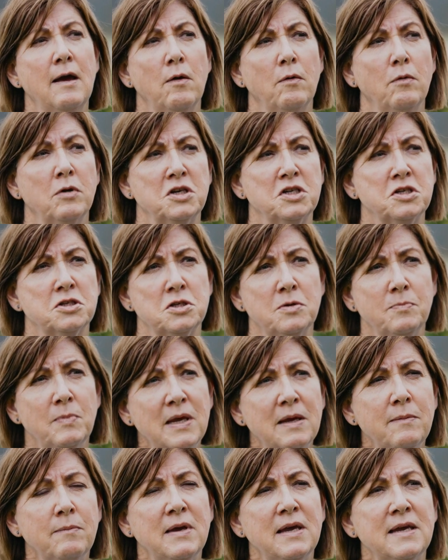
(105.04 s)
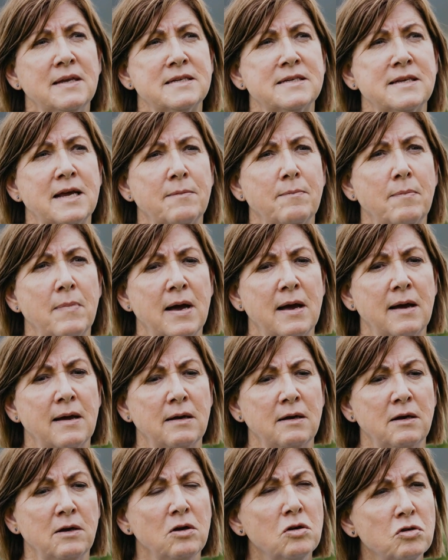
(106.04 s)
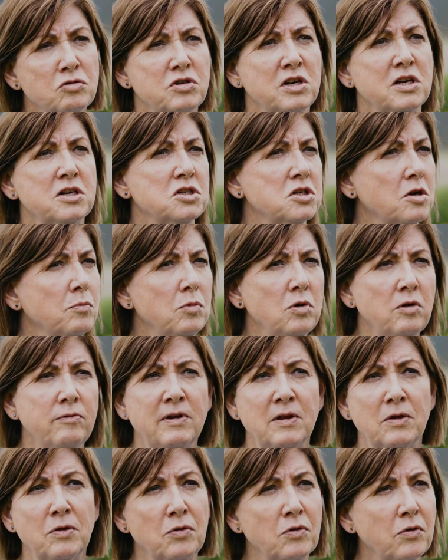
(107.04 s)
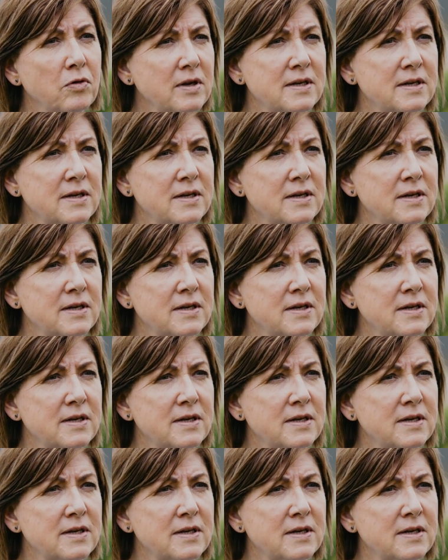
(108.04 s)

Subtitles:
which to me means that my nutrients are moving through